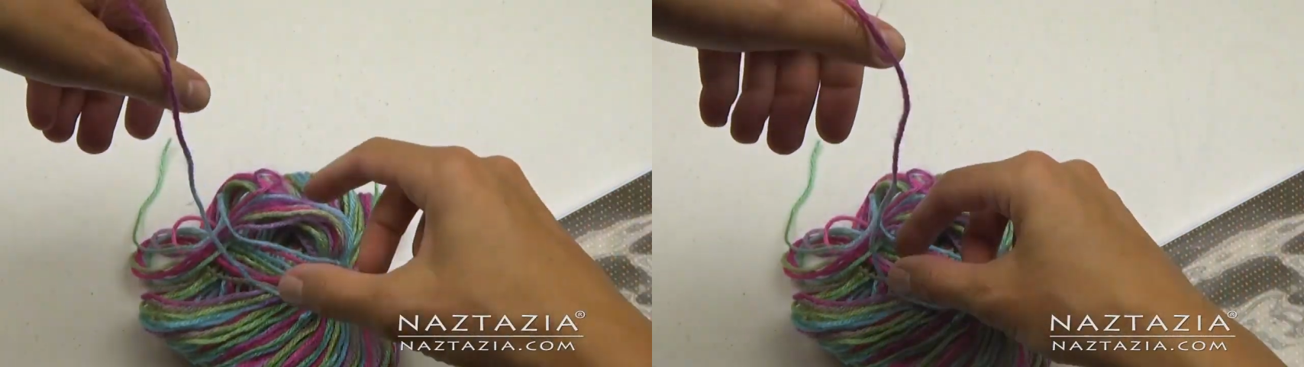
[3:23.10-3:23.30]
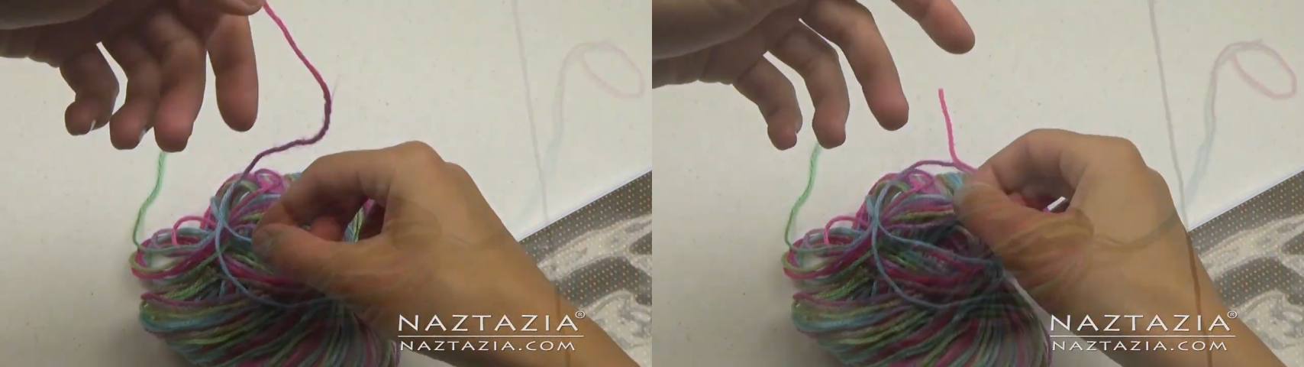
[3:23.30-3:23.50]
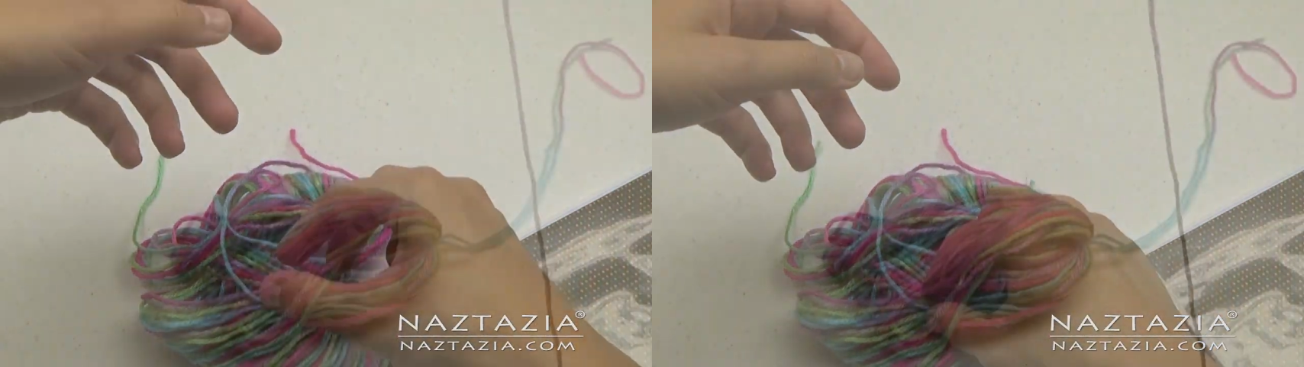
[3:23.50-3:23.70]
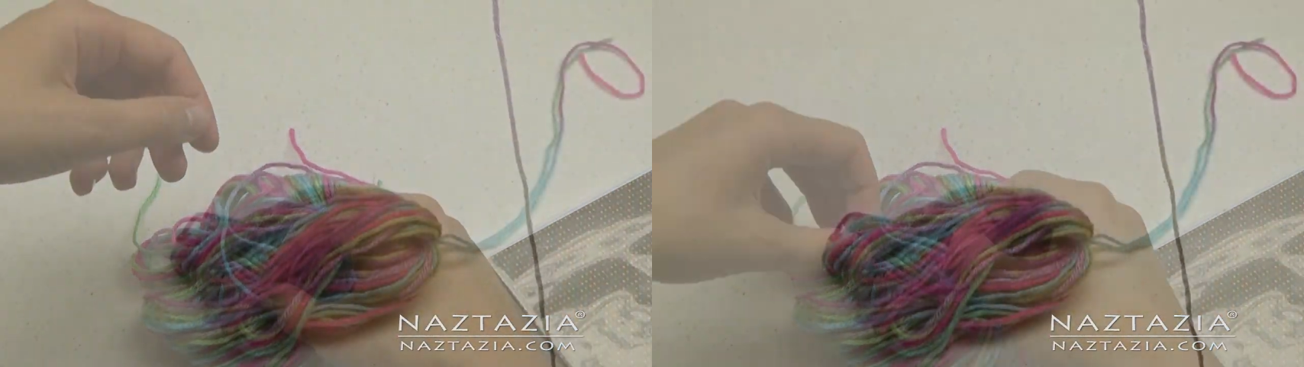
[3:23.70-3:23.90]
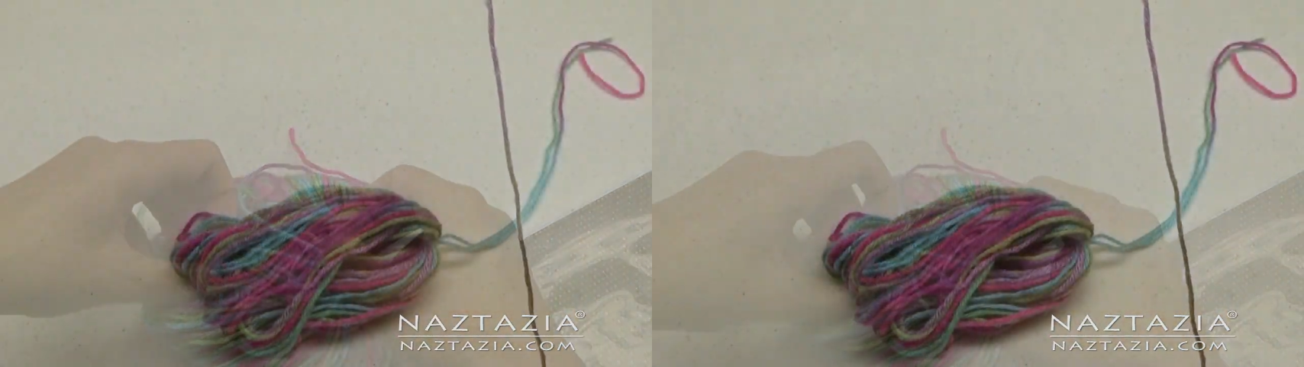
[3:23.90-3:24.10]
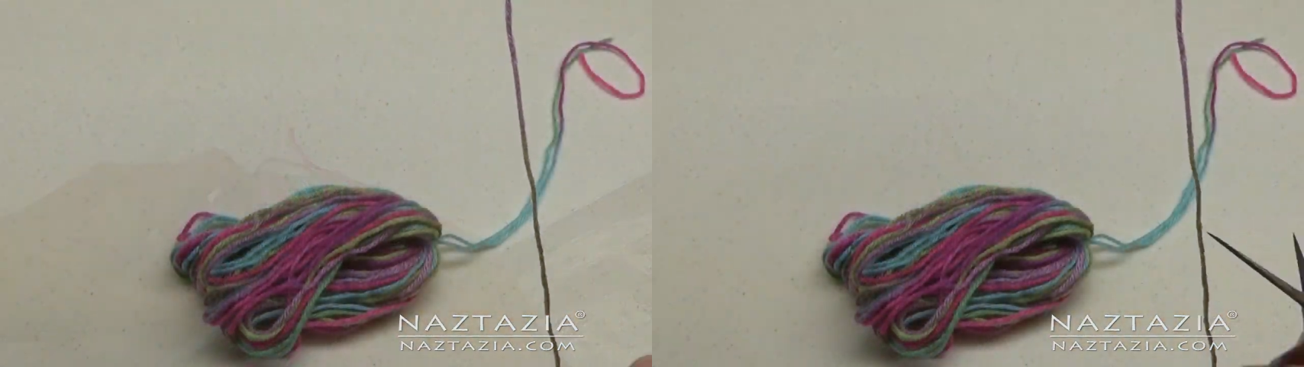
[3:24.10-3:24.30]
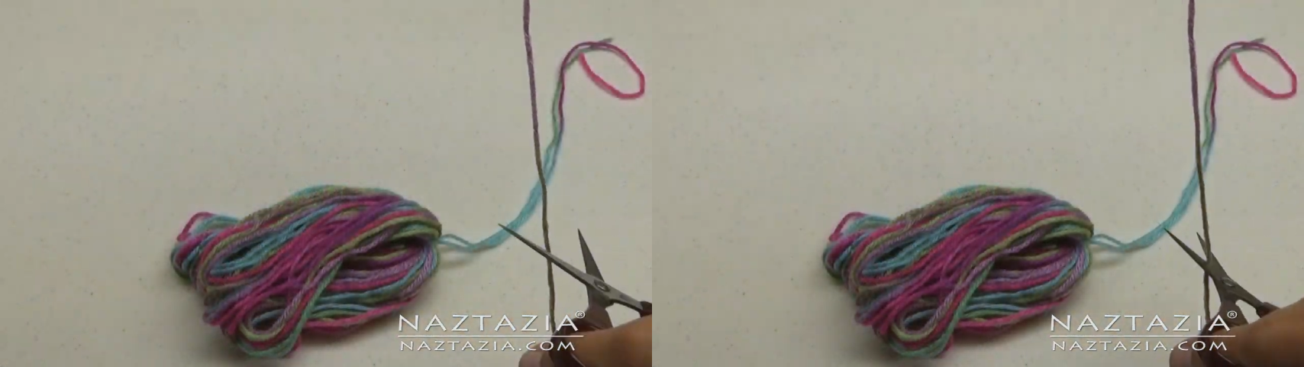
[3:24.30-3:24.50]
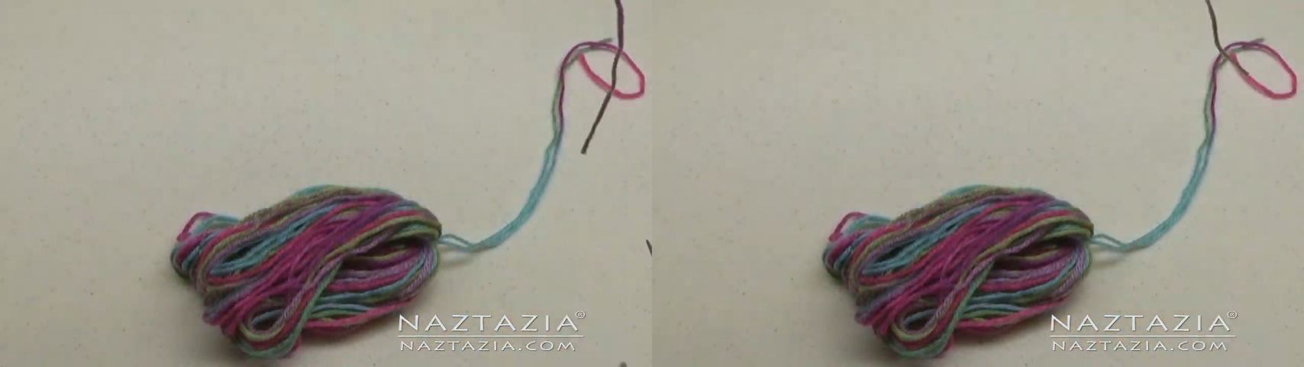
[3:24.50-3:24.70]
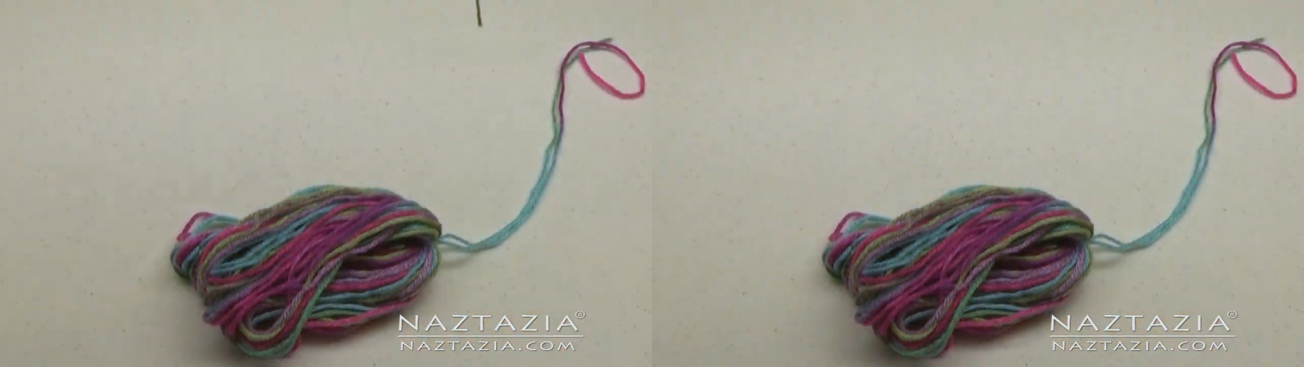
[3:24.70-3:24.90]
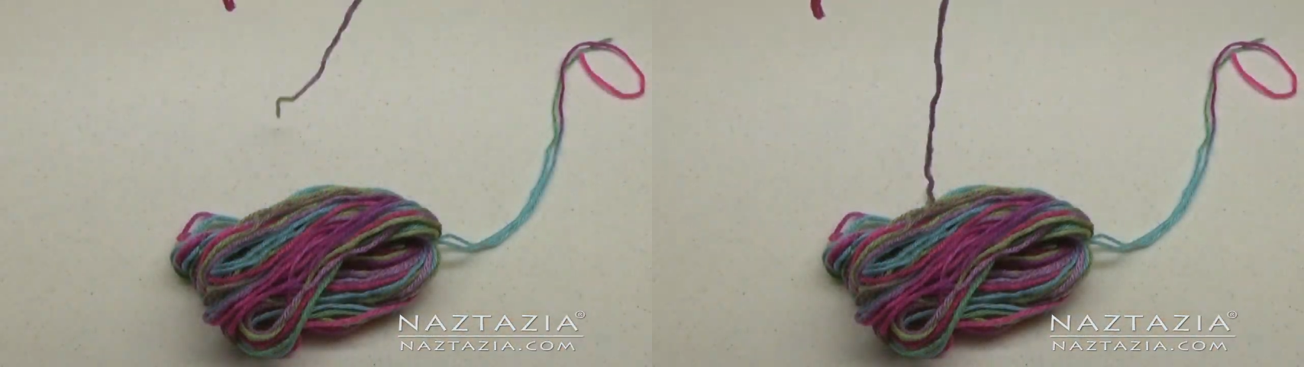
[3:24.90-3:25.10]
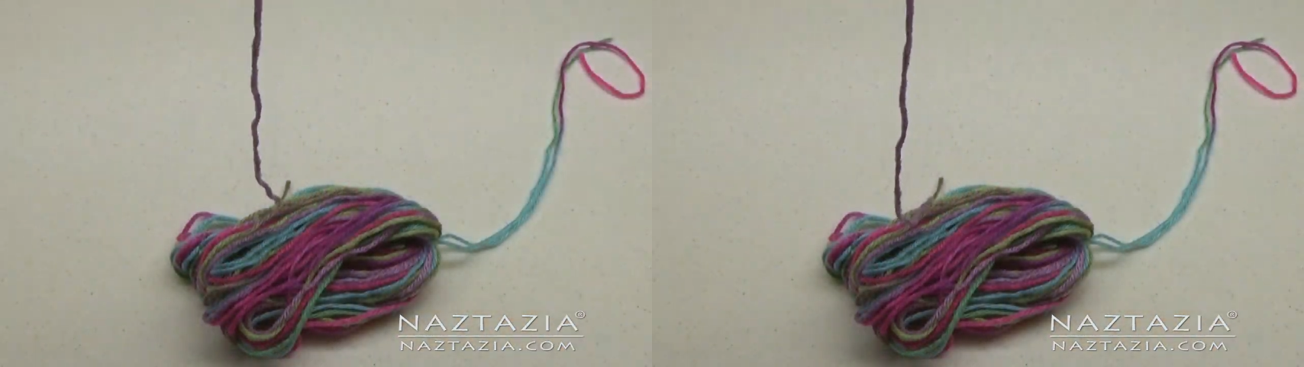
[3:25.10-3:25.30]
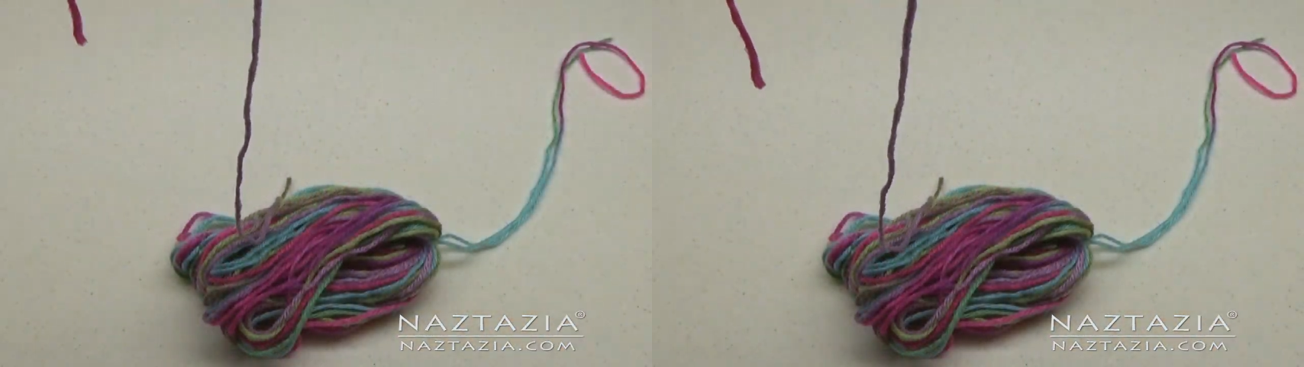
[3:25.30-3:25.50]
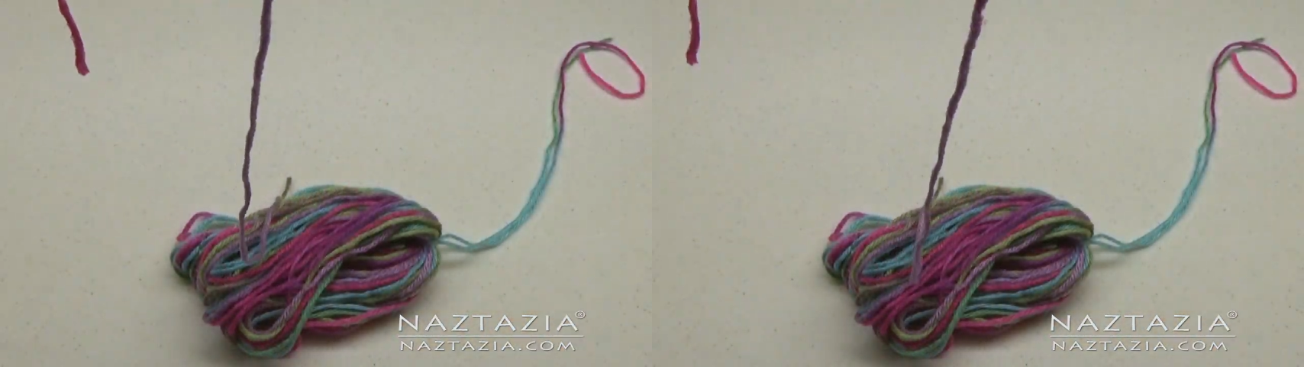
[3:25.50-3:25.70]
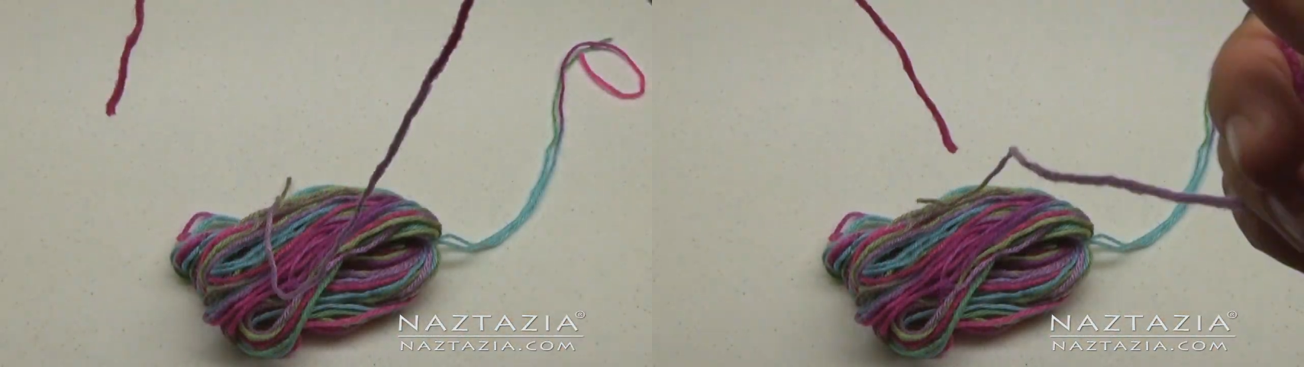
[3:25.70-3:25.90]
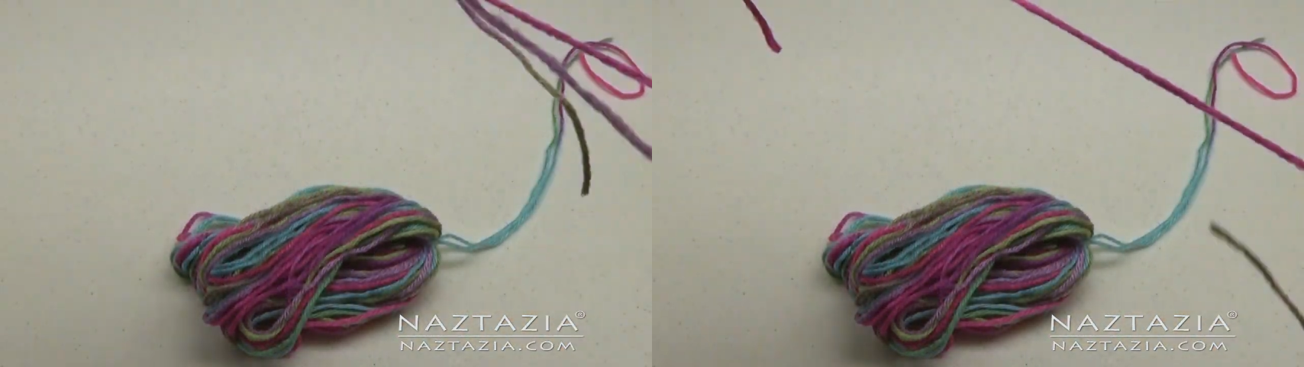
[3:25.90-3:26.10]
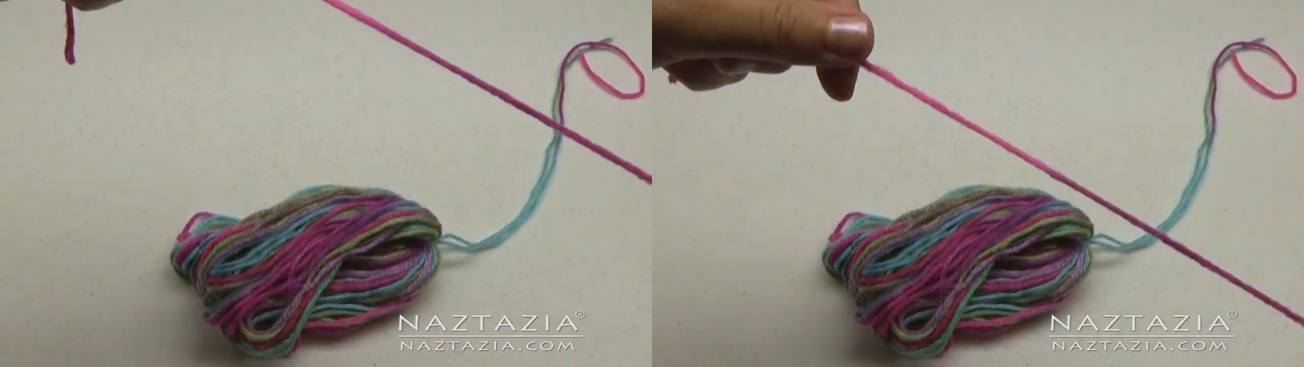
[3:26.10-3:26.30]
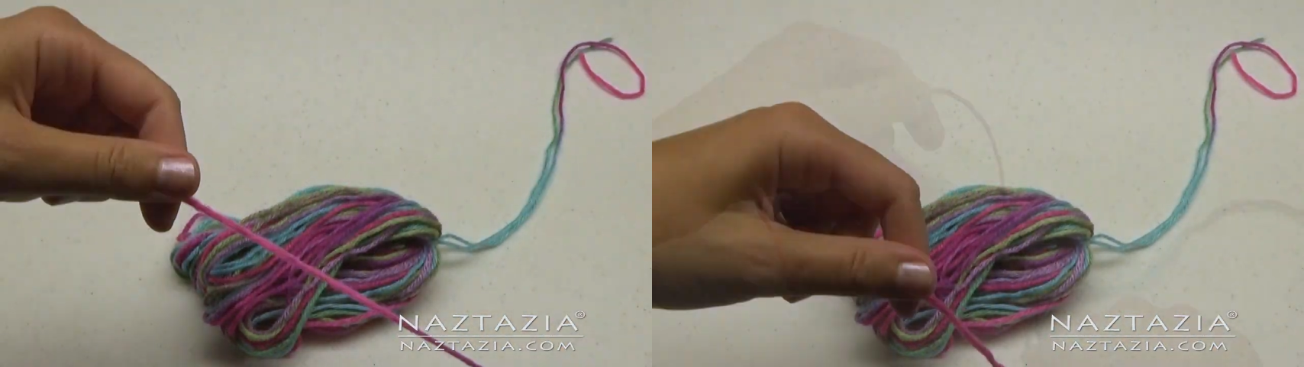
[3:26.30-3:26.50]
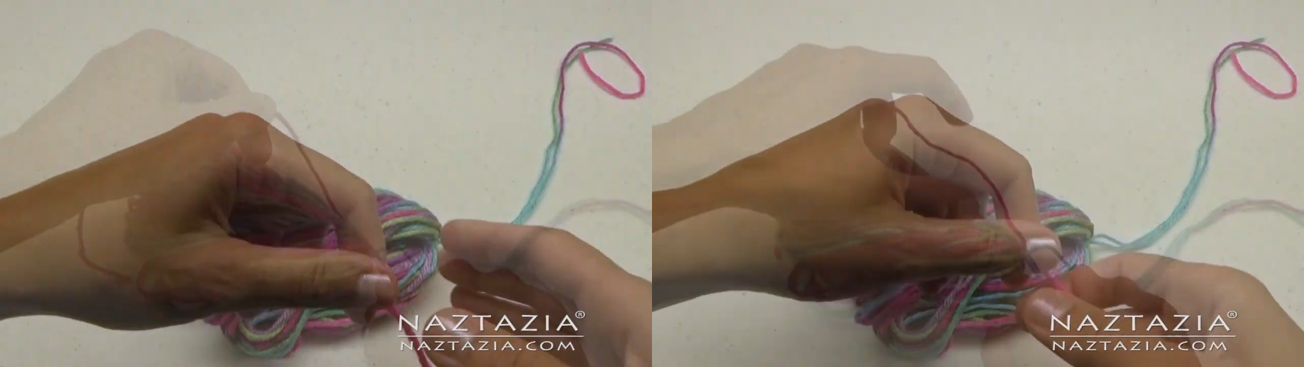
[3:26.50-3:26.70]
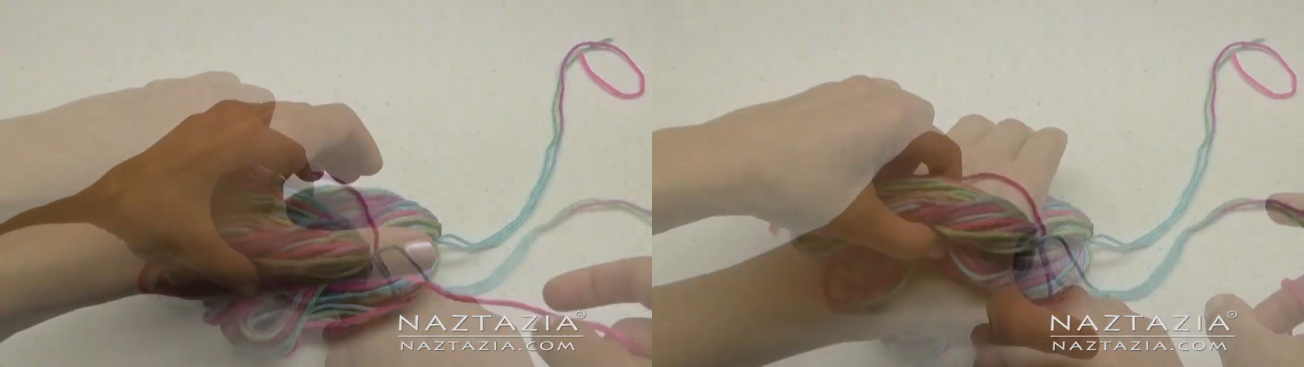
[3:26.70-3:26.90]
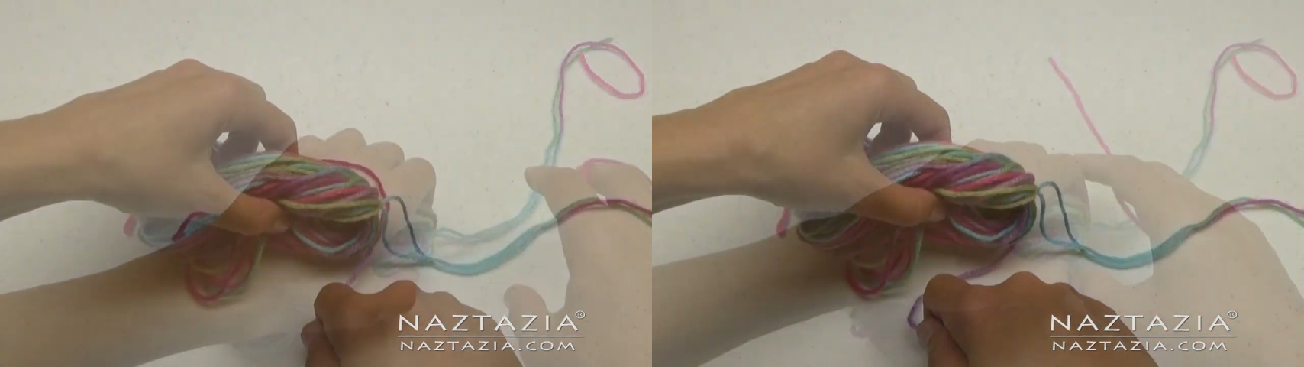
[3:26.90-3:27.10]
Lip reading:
Nobody's mouth can be seen.